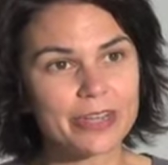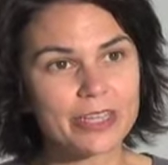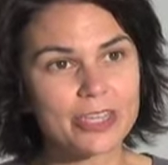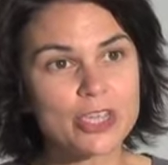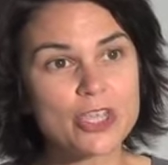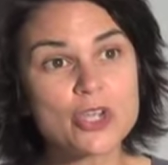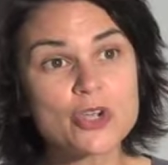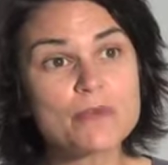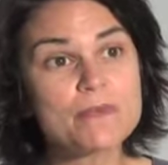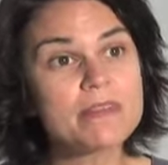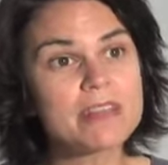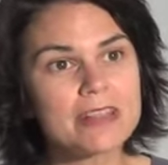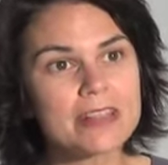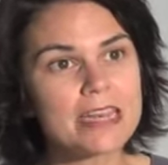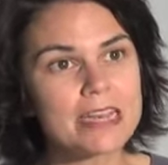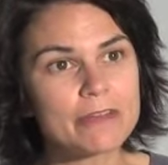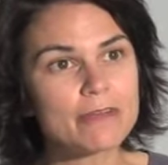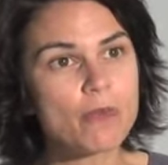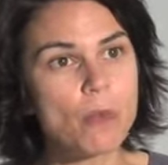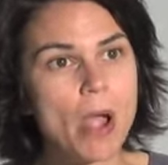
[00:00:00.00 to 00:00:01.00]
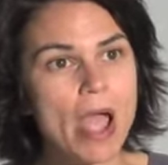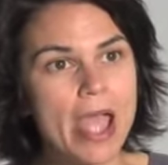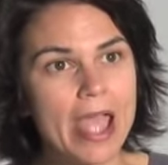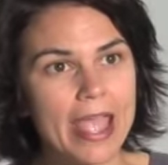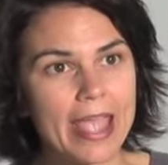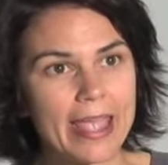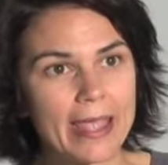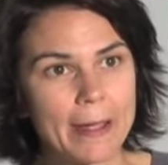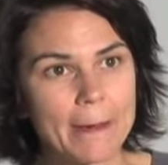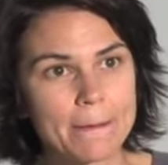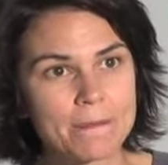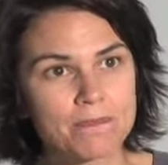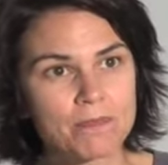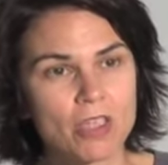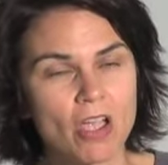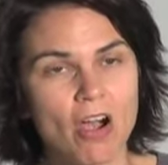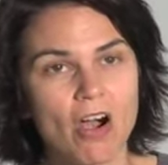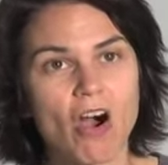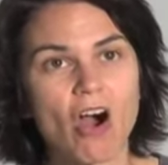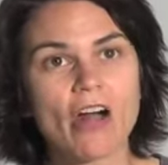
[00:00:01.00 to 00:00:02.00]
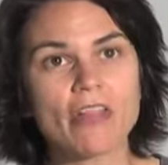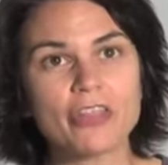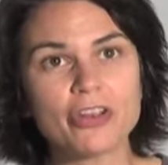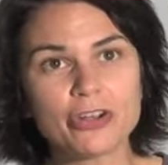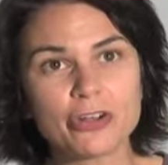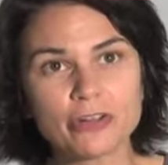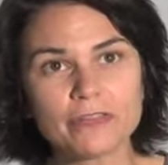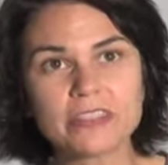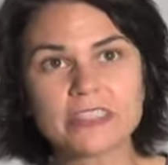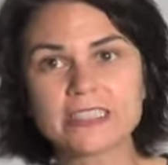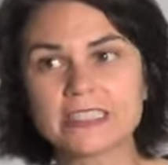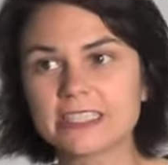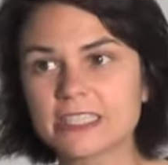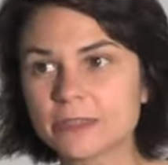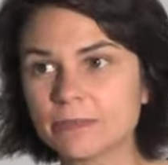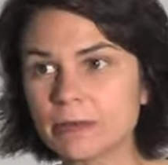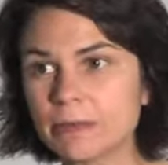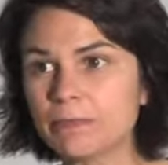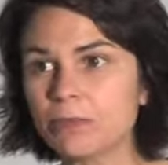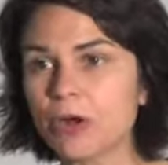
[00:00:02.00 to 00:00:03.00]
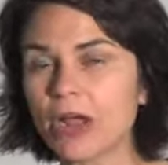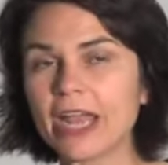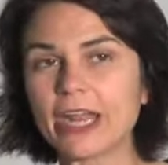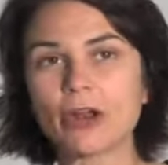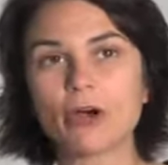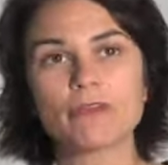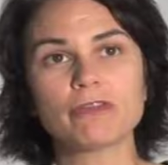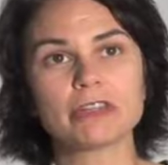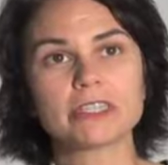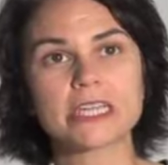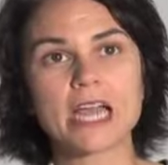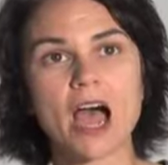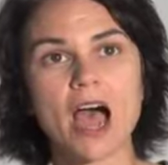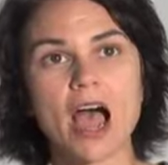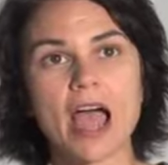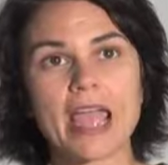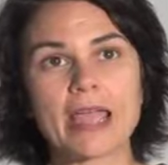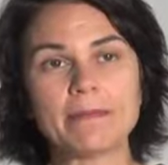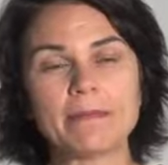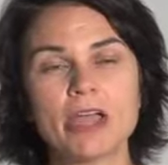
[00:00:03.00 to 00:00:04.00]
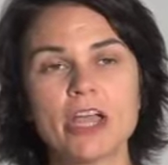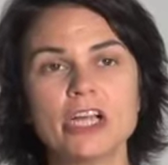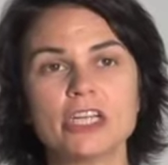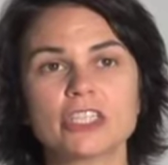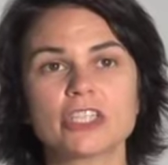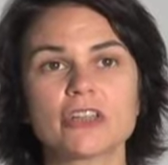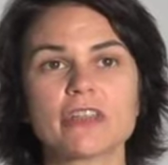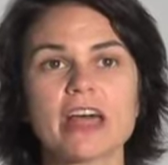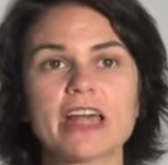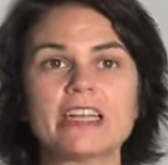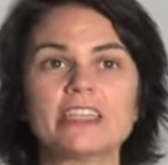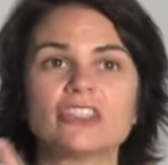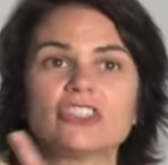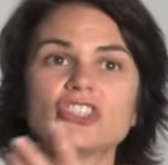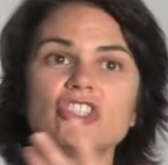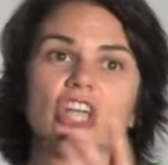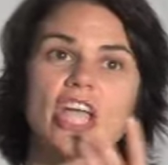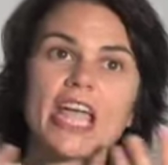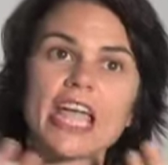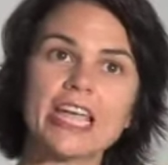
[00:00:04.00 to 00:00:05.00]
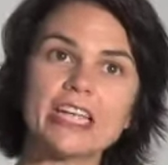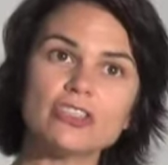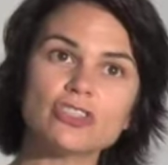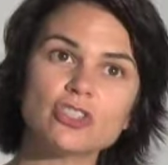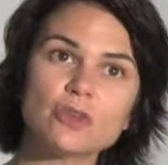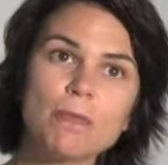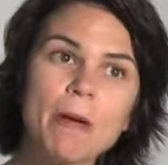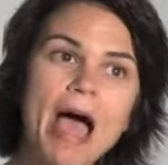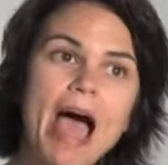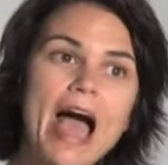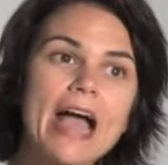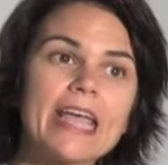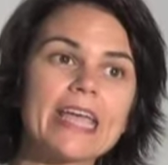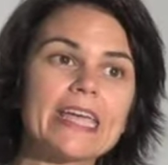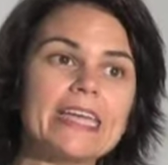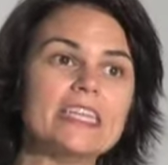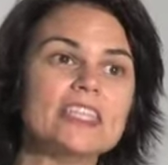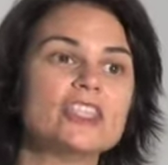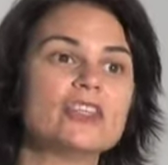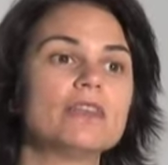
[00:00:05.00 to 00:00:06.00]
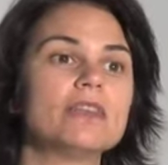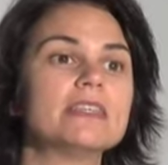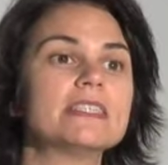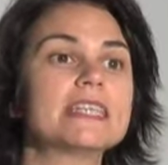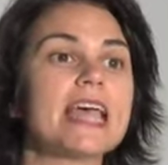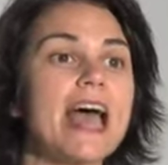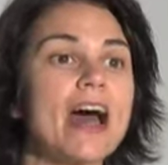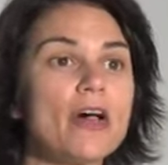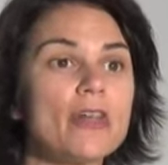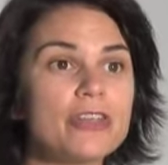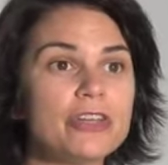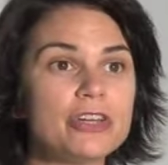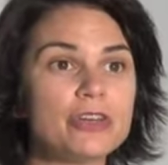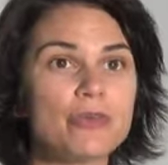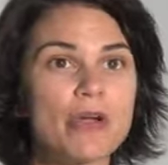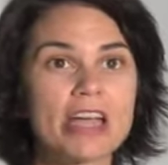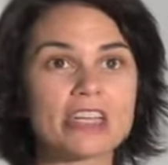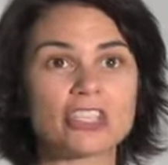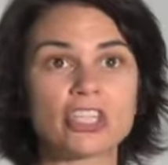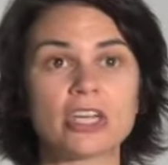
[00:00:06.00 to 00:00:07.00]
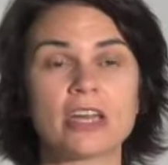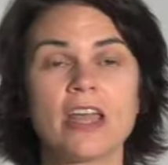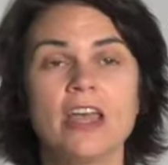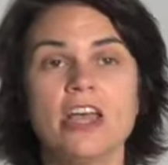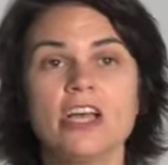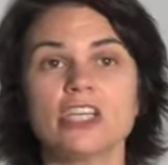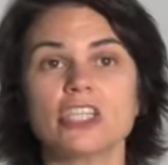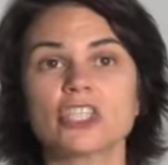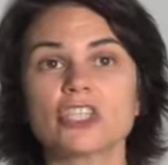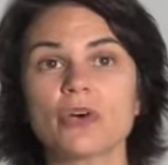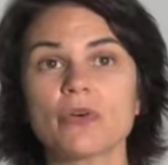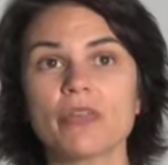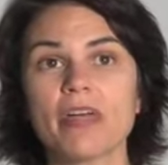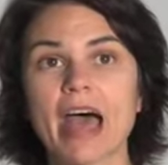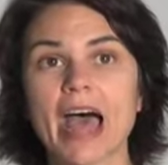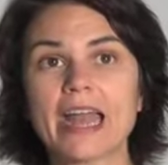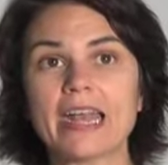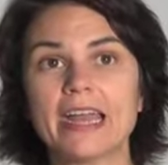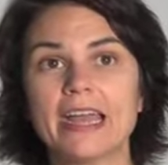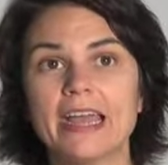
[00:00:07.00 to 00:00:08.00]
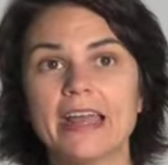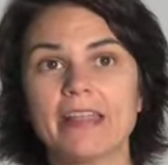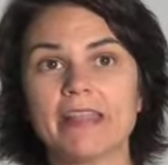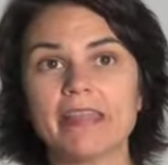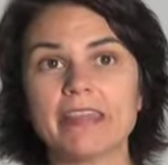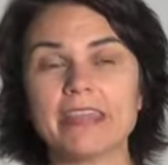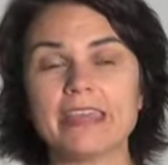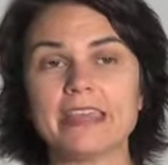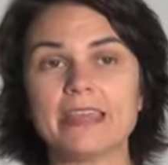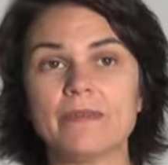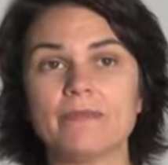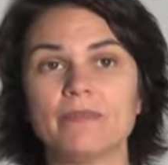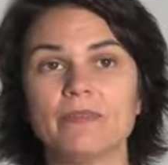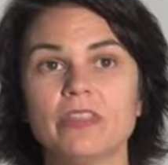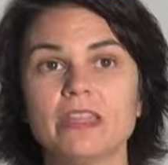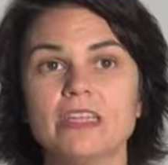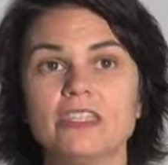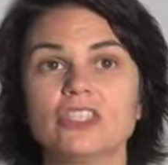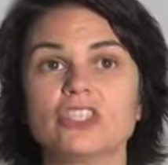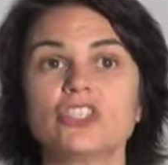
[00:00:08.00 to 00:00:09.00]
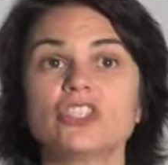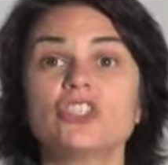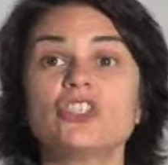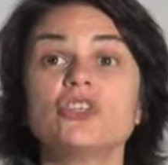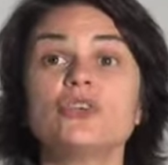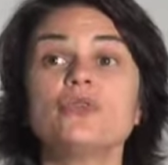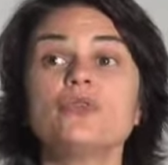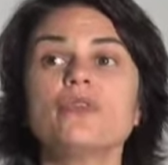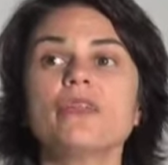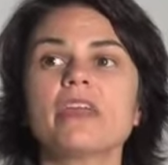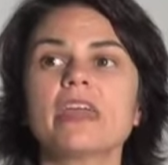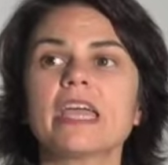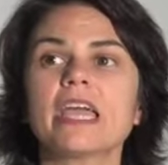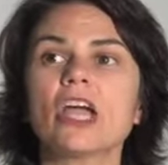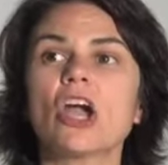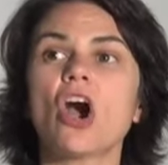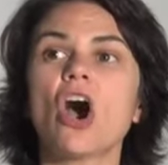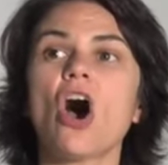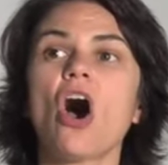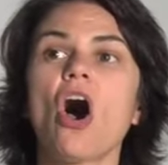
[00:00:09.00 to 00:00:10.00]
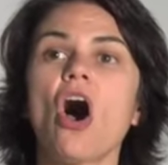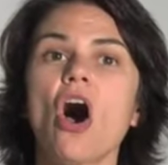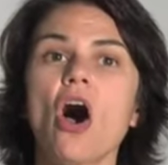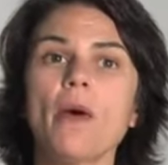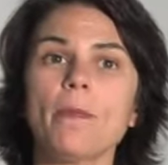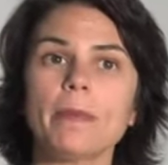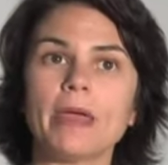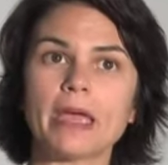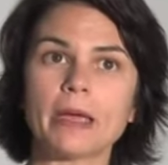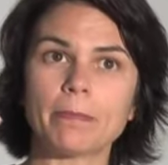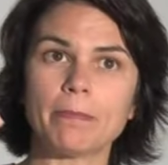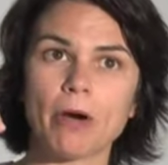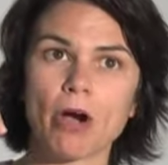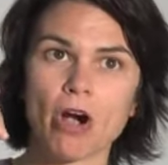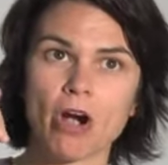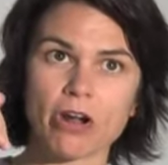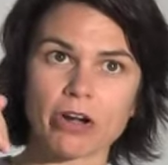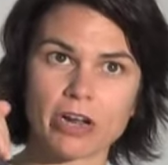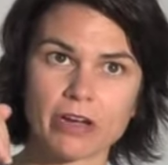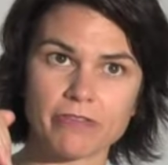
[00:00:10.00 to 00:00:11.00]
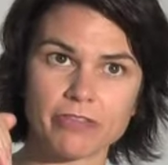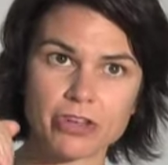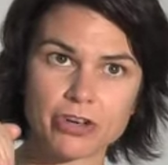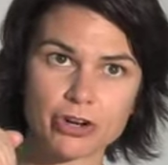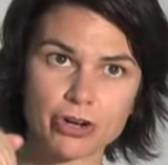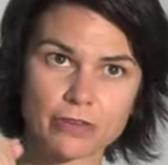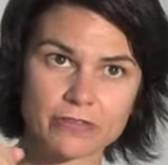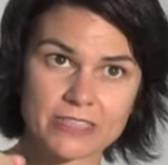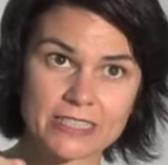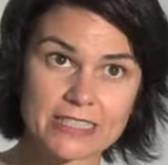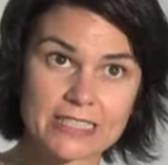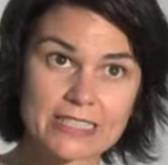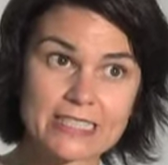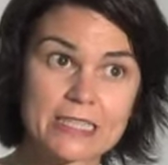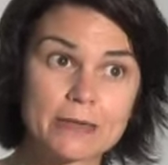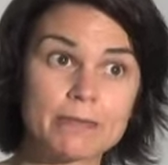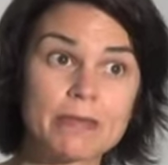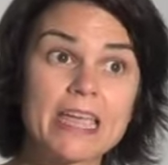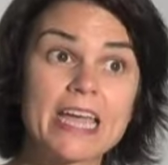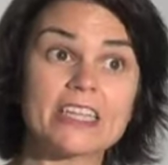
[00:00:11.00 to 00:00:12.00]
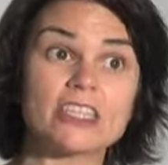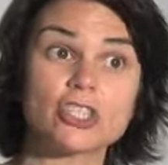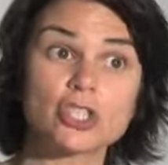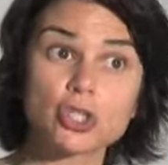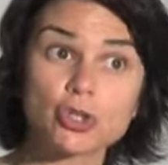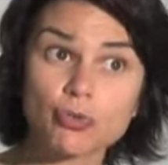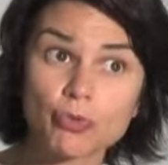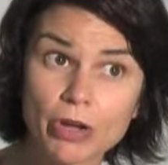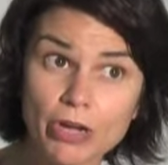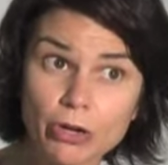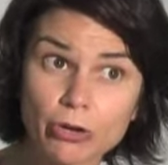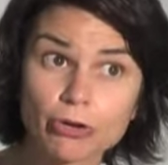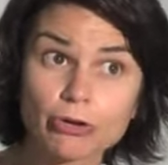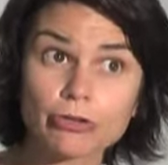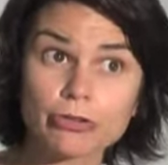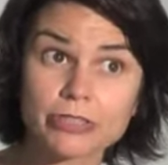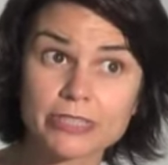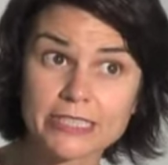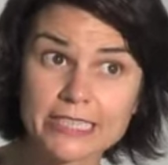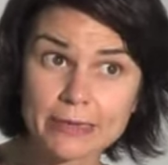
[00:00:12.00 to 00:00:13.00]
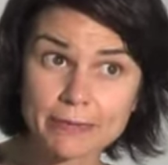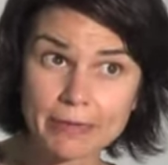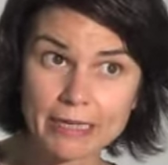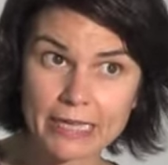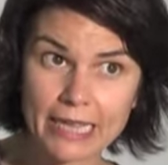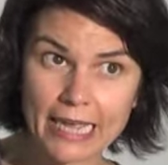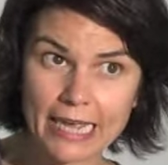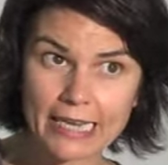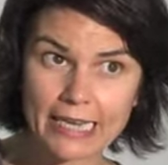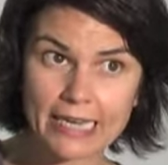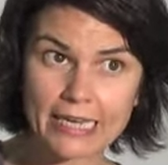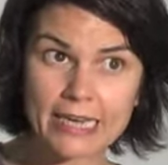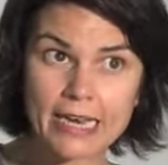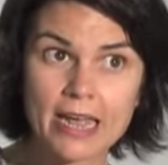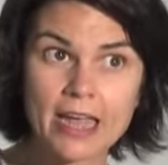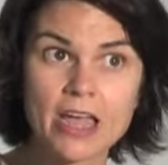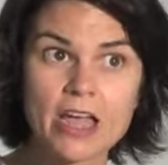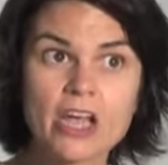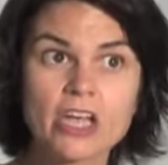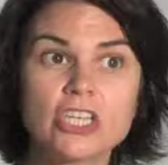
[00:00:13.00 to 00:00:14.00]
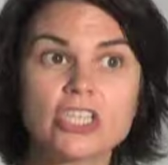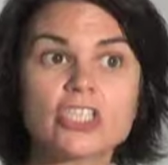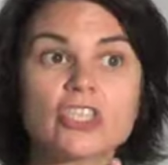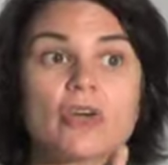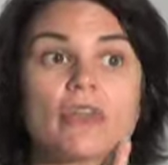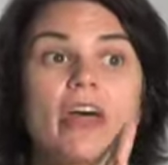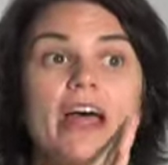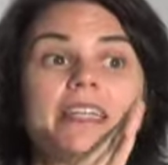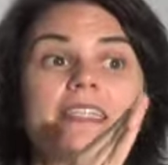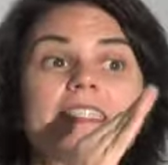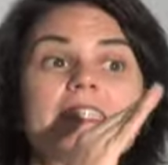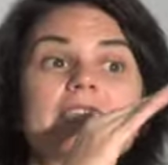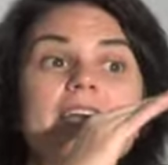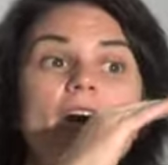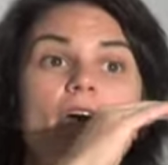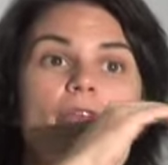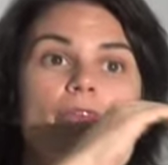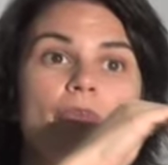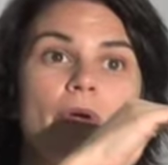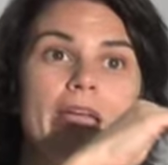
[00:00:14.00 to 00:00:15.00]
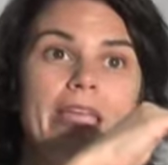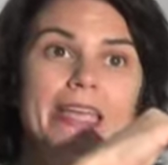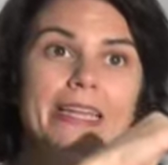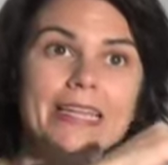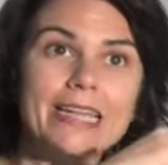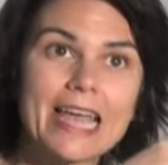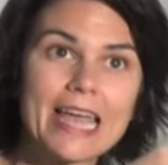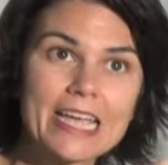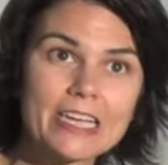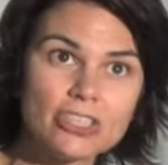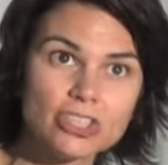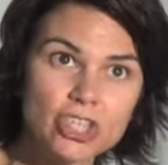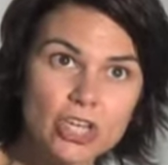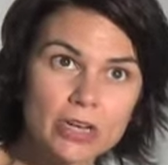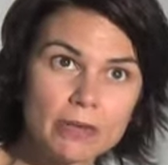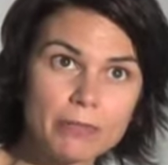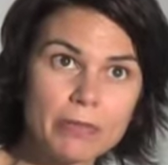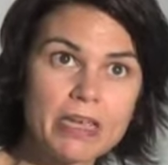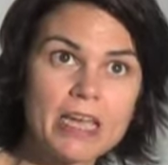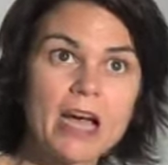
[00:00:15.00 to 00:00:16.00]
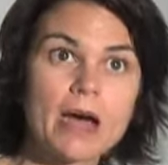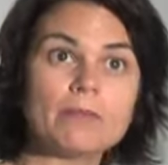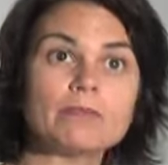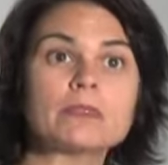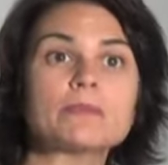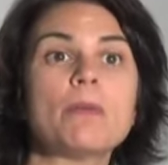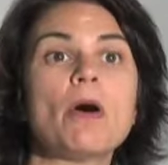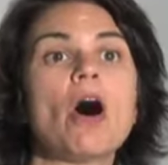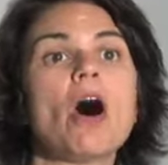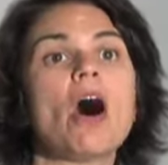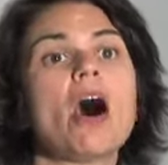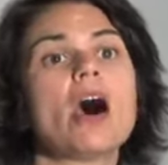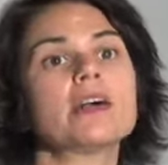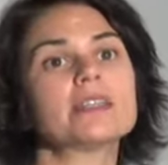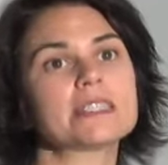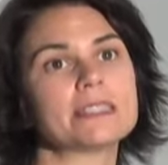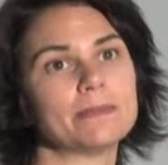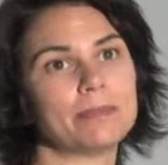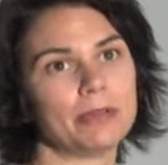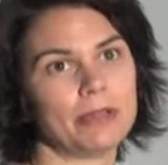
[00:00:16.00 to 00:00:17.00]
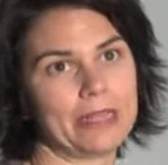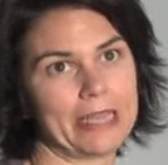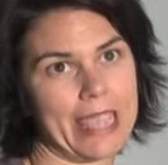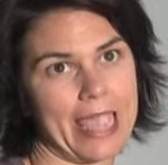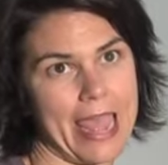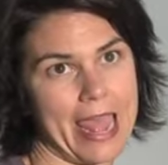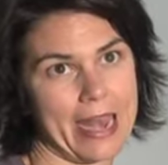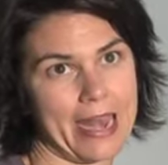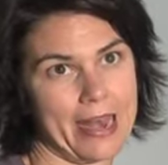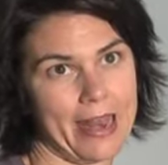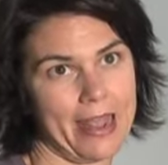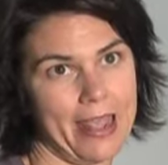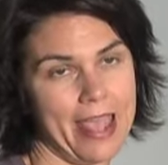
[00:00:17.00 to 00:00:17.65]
cumulative way on the nervous system and brain over time, so that it's changed back into this healthy direction, so that the soothing, calming part of the nervous system gets triggered or stimulated, so that self-regulation becomes possible again.